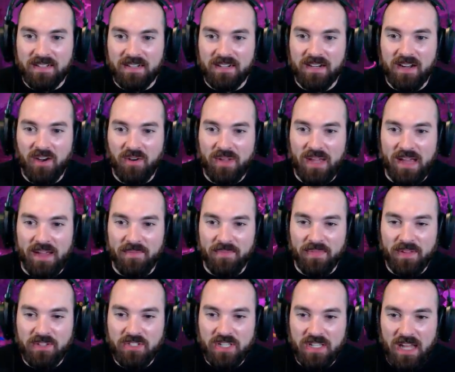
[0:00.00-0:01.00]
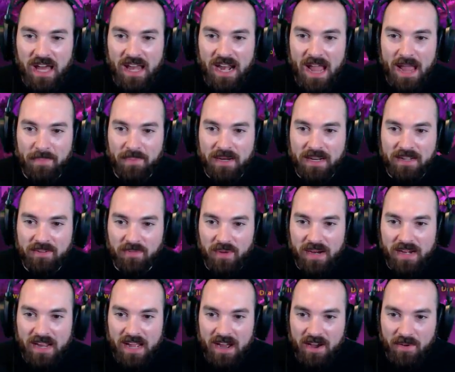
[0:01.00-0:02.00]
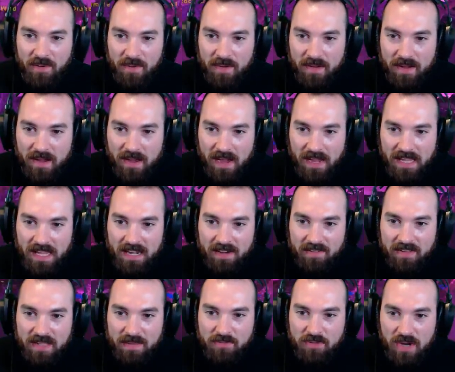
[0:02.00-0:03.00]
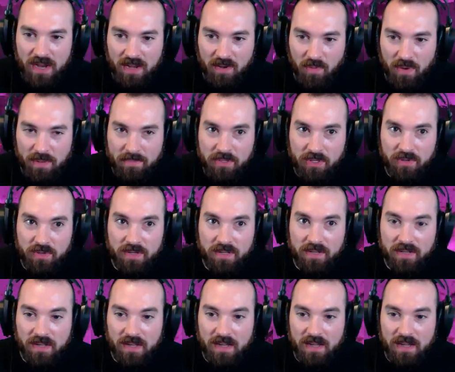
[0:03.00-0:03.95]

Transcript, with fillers: Okay, there's a lot happening right now. I can't even keep track of what I'm doing.